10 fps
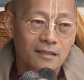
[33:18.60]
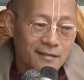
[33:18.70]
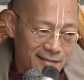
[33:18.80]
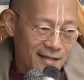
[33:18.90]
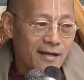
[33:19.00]

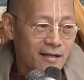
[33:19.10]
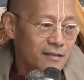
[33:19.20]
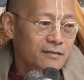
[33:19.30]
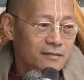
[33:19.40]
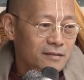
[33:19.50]

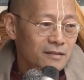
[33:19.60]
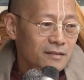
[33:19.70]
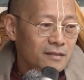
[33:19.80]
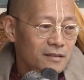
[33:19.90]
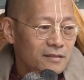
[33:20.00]
there,
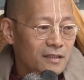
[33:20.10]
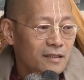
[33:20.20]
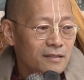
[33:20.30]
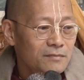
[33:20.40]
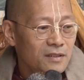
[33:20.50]

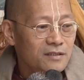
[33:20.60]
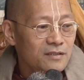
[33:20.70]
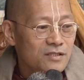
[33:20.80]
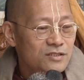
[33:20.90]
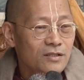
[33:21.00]
then Mother
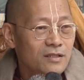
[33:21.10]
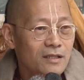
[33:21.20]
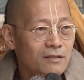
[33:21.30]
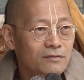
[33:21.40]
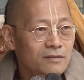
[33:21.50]

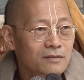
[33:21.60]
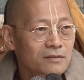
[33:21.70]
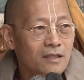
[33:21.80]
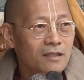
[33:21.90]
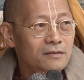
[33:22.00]
Yaśodā will
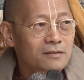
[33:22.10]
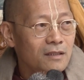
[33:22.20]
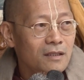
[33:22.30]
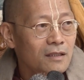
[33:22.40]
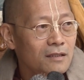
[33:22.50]
not
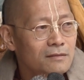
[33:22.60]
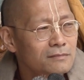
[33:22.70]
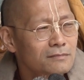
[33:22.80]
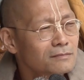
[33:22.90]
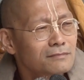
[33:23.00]

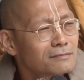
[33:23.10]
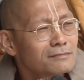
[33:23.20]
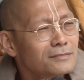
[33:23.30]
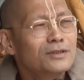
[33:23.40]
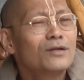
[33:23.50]

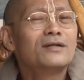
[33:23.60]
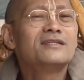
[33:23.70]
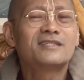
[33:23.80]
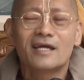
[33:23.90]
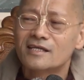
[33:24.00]
go
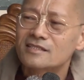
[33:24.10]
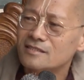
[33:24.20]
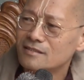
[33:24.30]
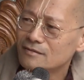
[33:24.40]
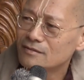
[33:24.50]
and
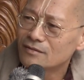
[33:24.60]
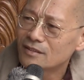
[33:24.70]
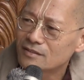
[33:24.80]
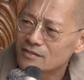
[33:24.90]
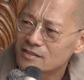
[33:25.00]
chase
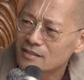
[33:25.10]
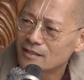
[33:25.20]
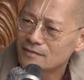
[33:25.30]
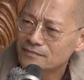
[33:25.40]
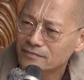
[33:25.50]
Lord Krishna.